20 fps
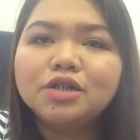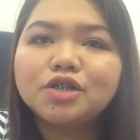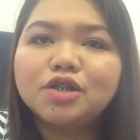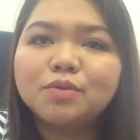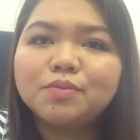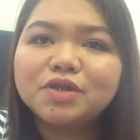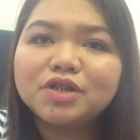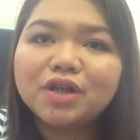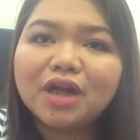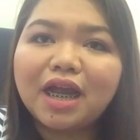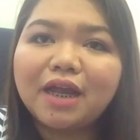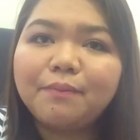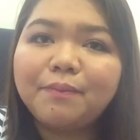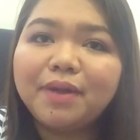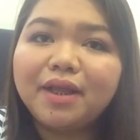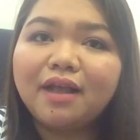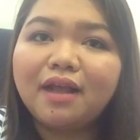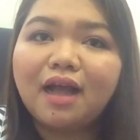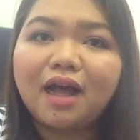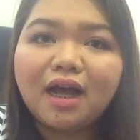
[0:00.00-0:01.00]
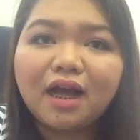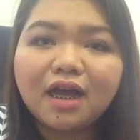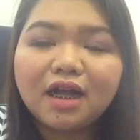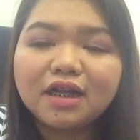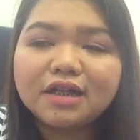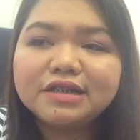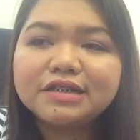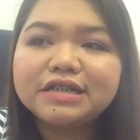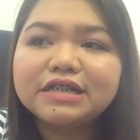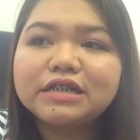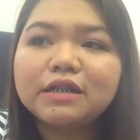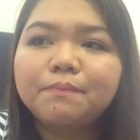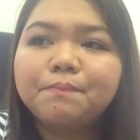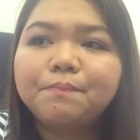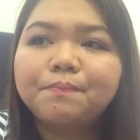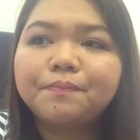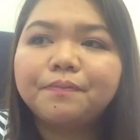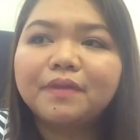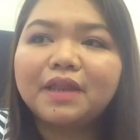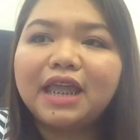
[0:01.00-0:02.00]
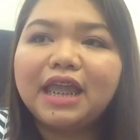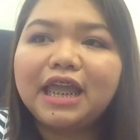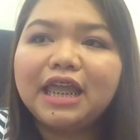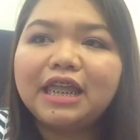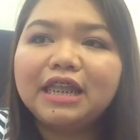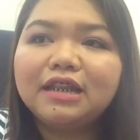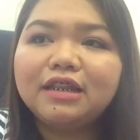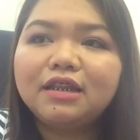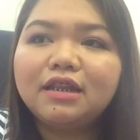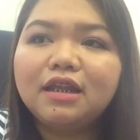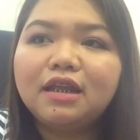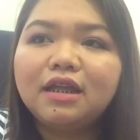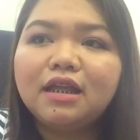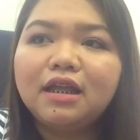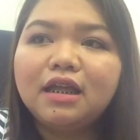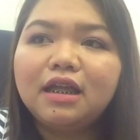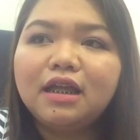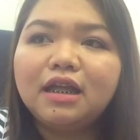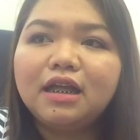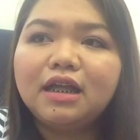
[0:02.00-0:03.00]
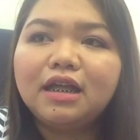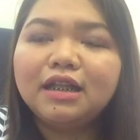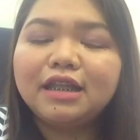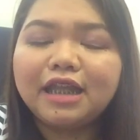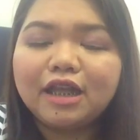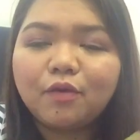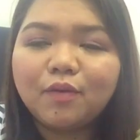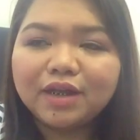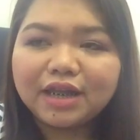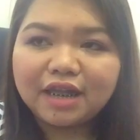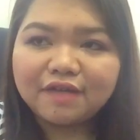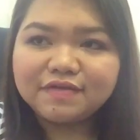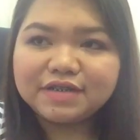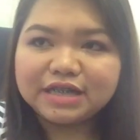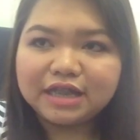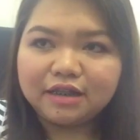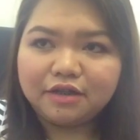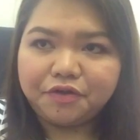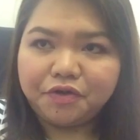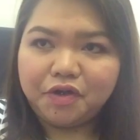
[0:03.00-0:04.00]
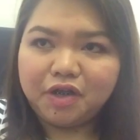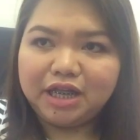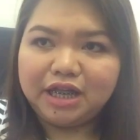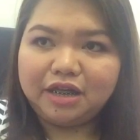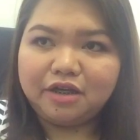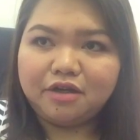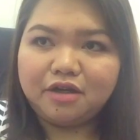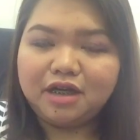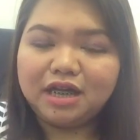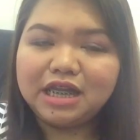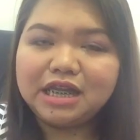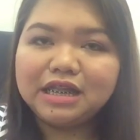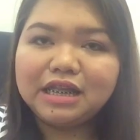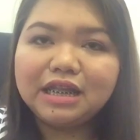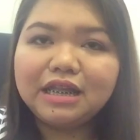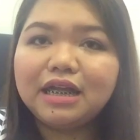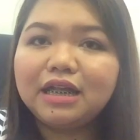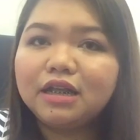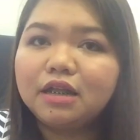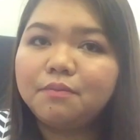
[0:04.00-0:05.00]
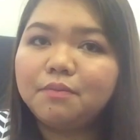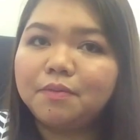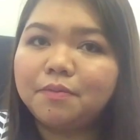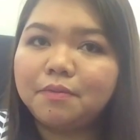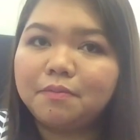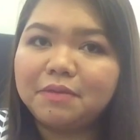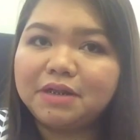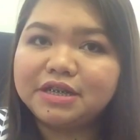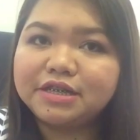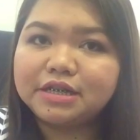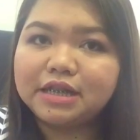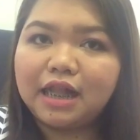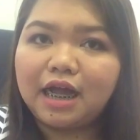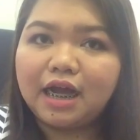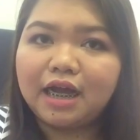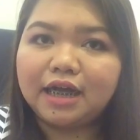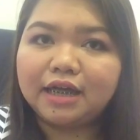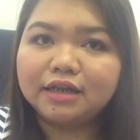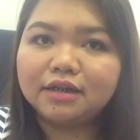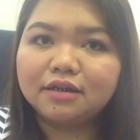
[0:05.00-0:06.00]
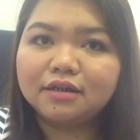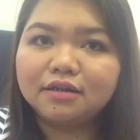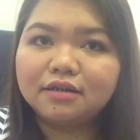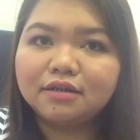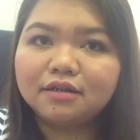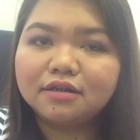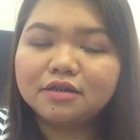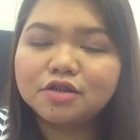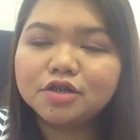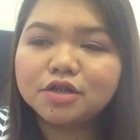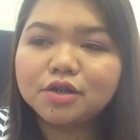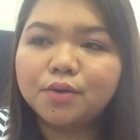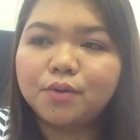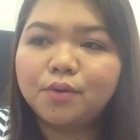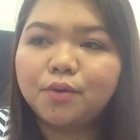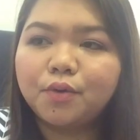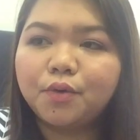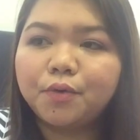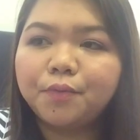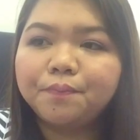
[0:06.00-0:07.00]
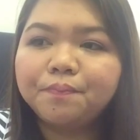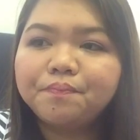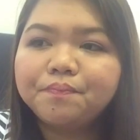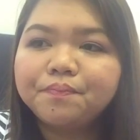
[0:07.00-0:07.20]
subscribing us, and like what I said earlier, hindi natin mag-please lahat. So,